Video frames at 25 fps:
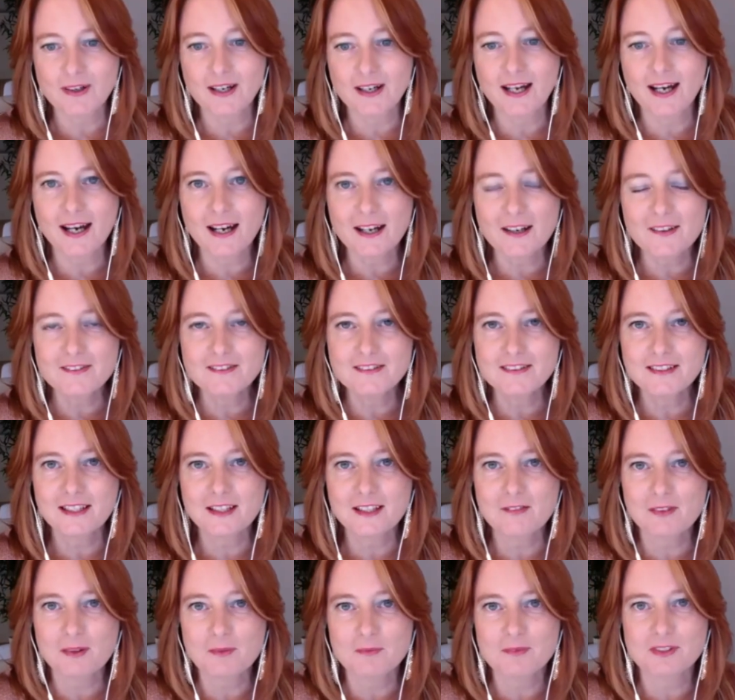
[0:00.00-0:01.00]
how to
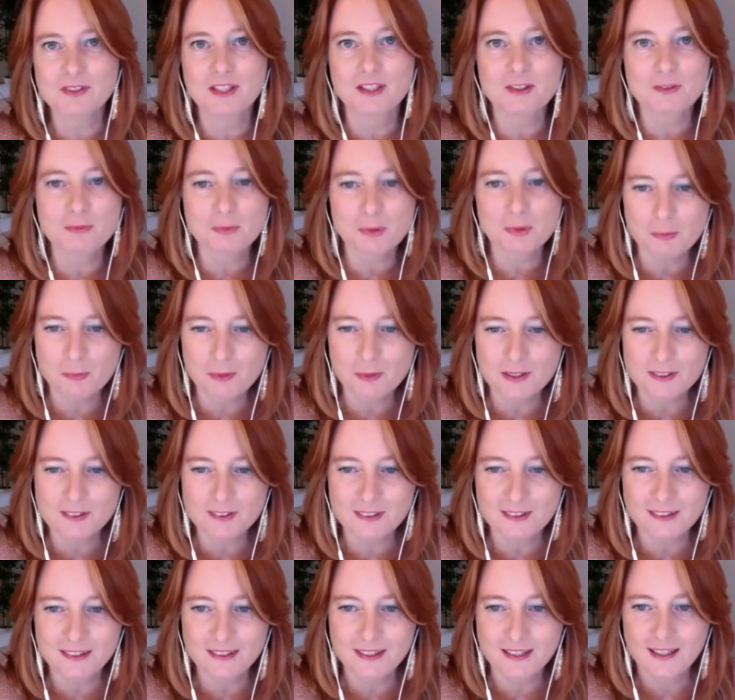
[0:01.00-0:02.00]
give themselves
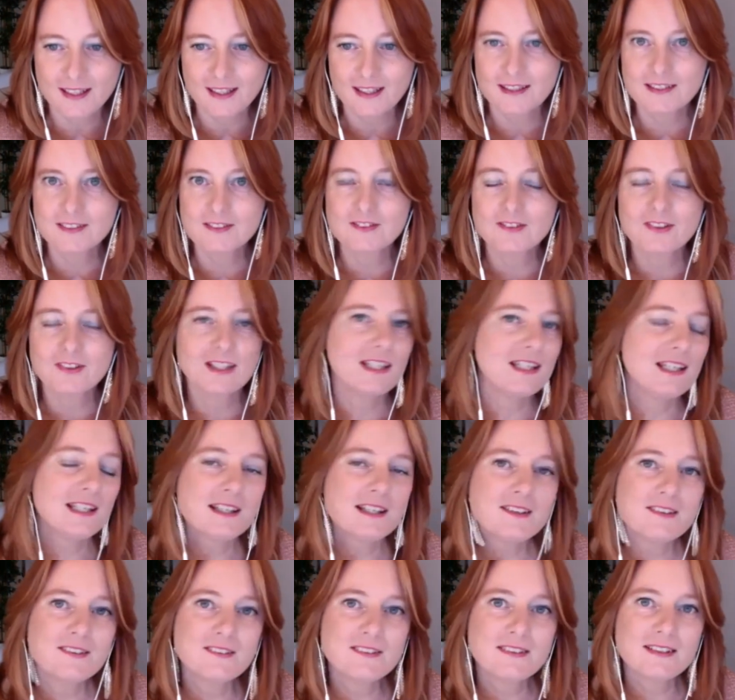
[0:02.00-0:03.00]
permission to
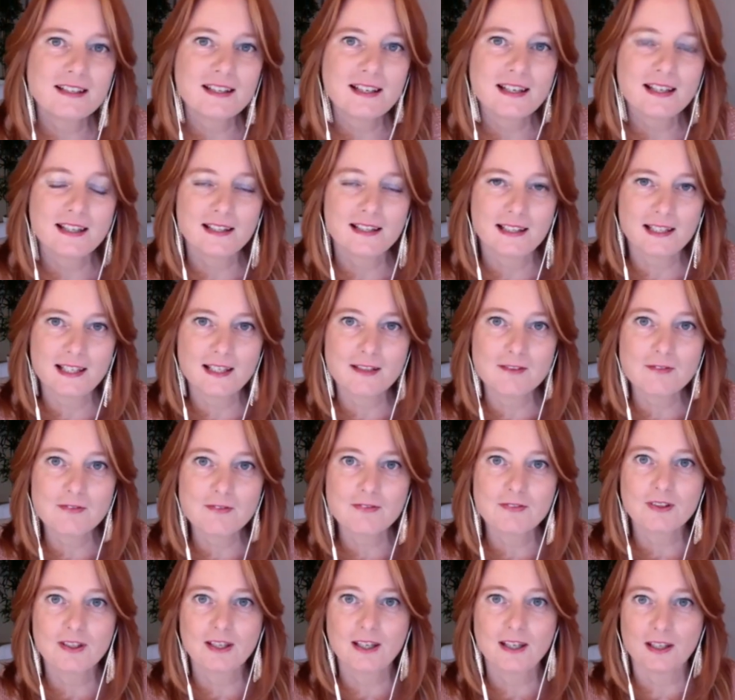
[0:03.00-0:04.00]
heal and live
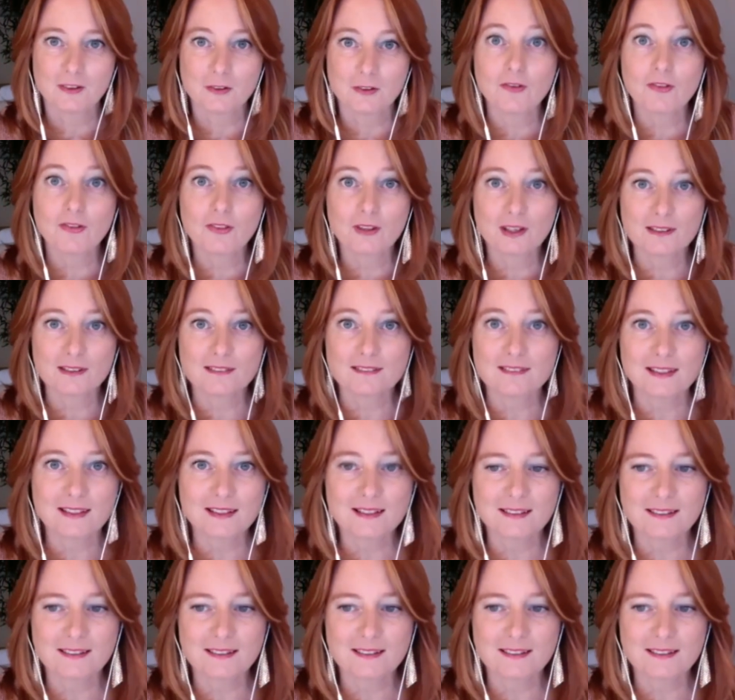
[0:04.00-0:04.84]
an authentic